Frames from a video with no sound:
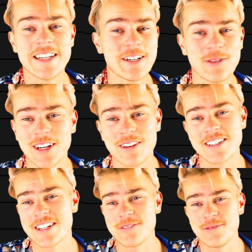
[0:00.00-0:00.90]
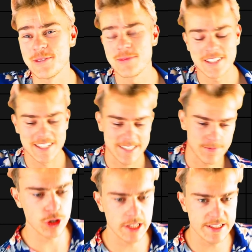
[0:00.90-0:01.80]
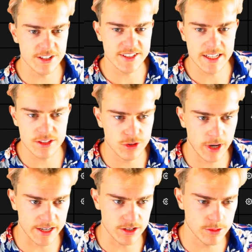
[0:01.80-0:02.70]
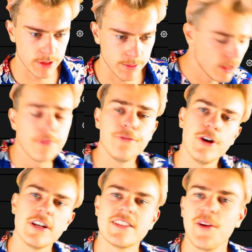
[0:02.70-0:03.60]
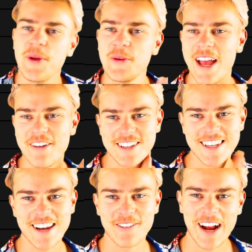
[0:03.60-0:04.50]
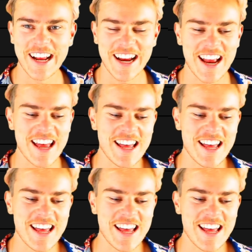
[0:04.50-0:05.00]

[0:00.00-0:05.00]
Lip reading: idea what I was gonna film today. So let's just get straight into it. The first topic we have today to rank